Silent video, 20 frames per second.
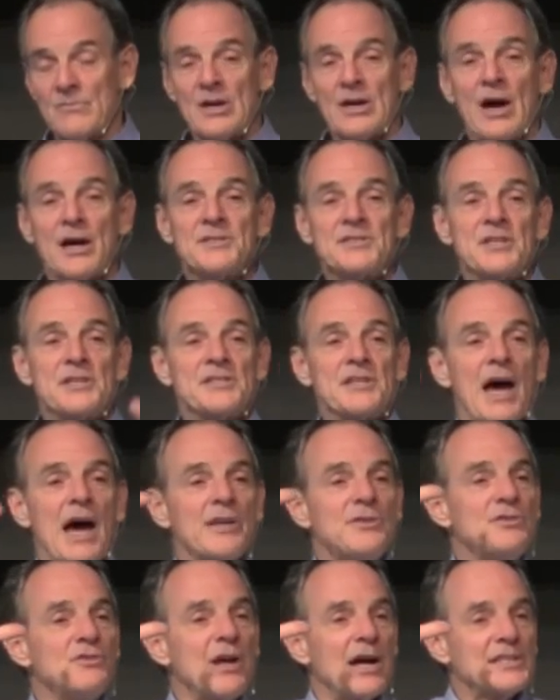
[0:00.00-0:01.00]
God says,
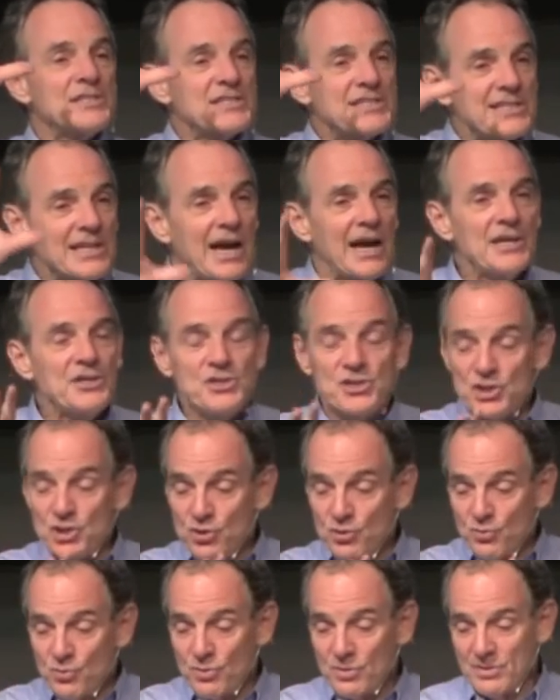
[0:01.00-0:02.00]
I do not slight
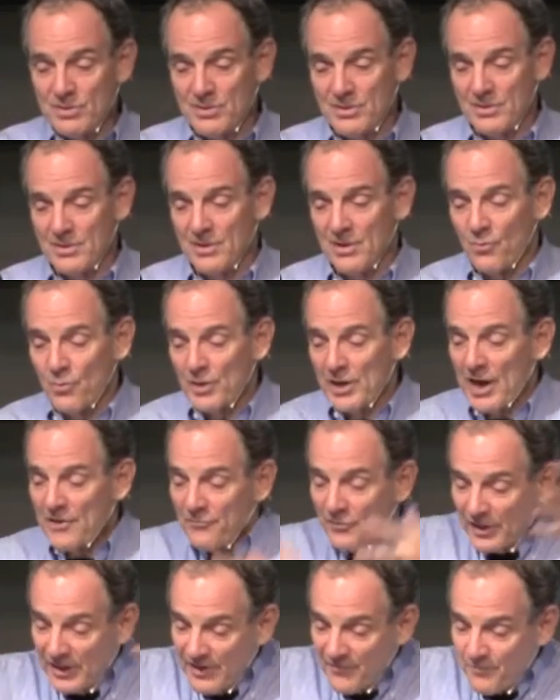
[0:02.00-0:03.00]
you when I
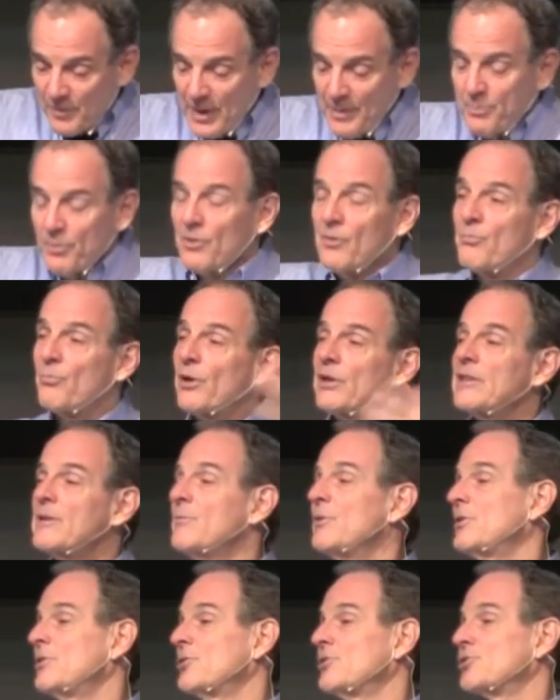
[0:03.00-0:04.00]
forgive people and bring
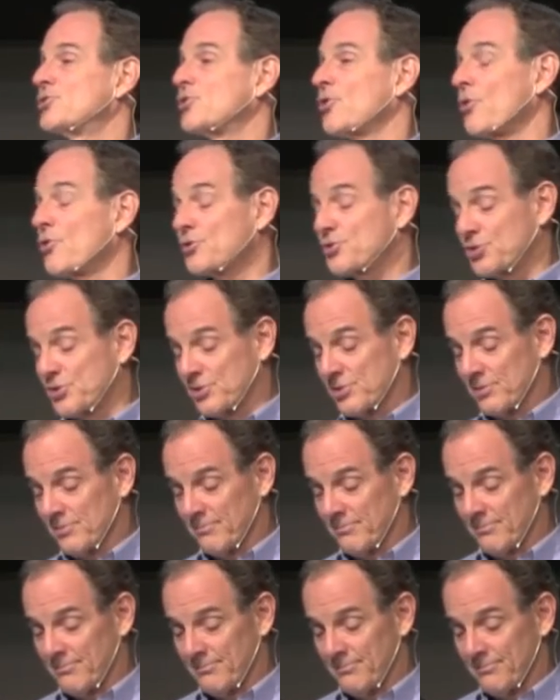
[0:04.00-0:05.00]
them into the church.
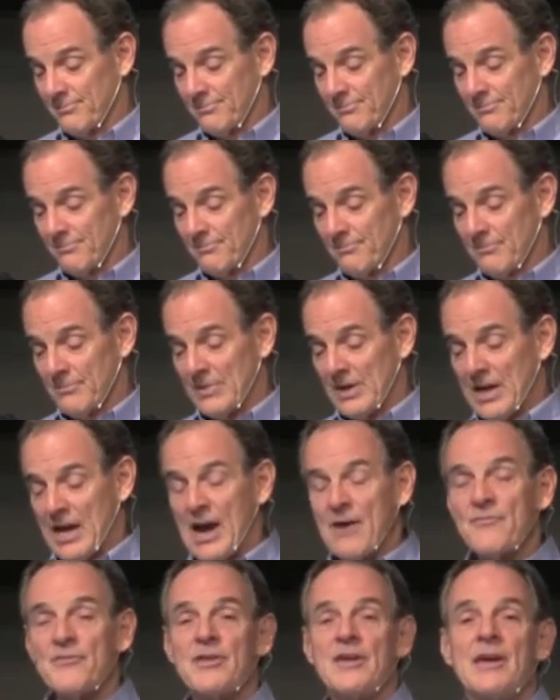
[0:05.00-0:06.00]

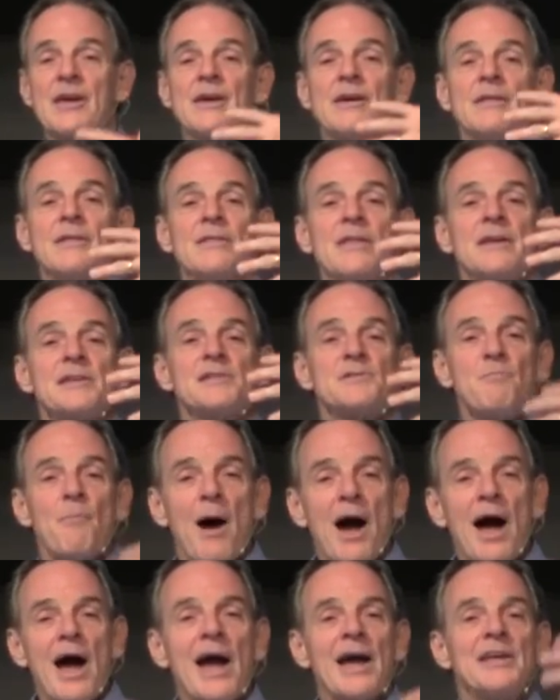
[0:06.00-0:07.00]
Everything that is
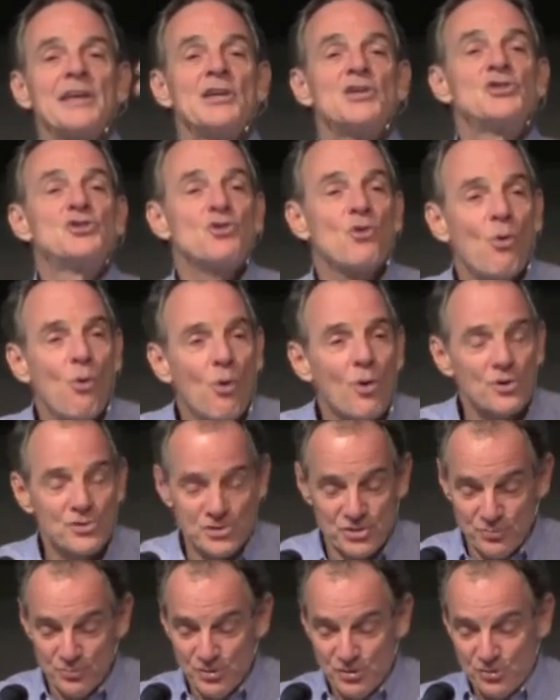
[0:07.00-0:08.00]
mine is
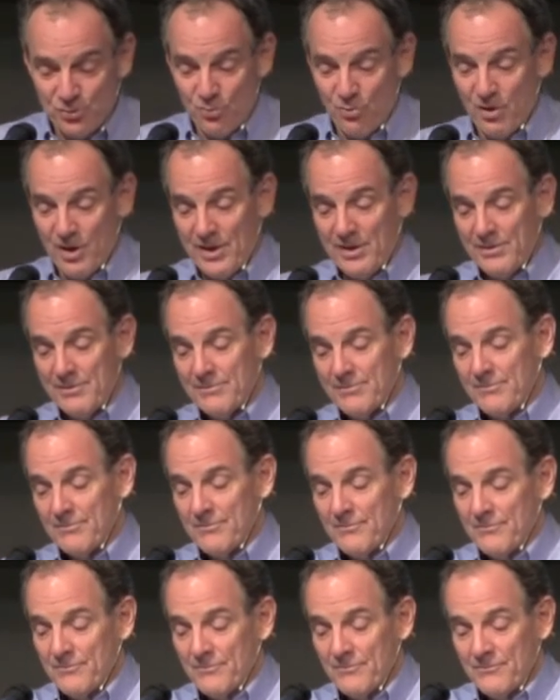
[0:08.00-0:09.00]
yours to enjoy.
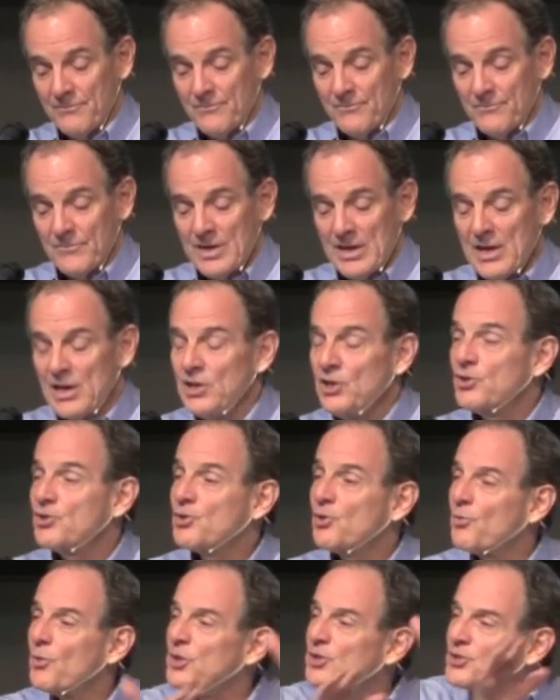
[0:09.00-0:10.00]
You
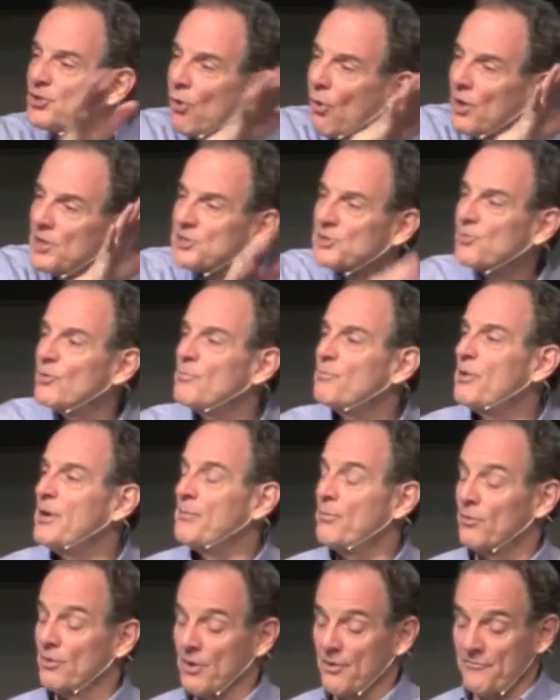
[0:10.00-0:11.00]
should rejoice when
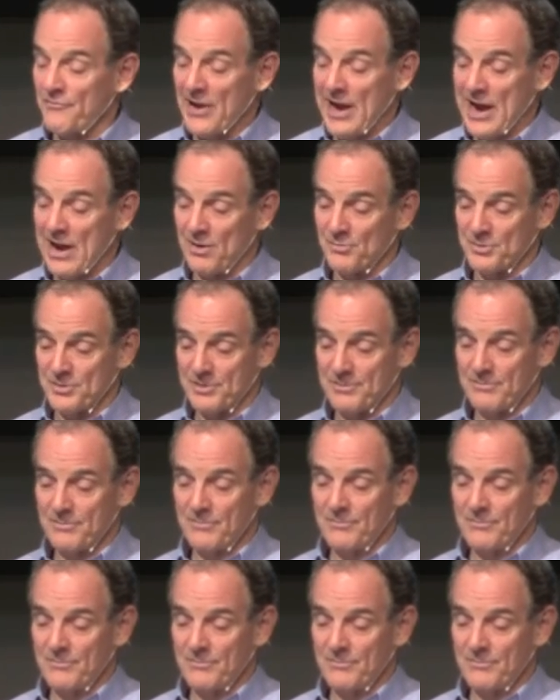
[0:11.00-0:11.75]
people are found.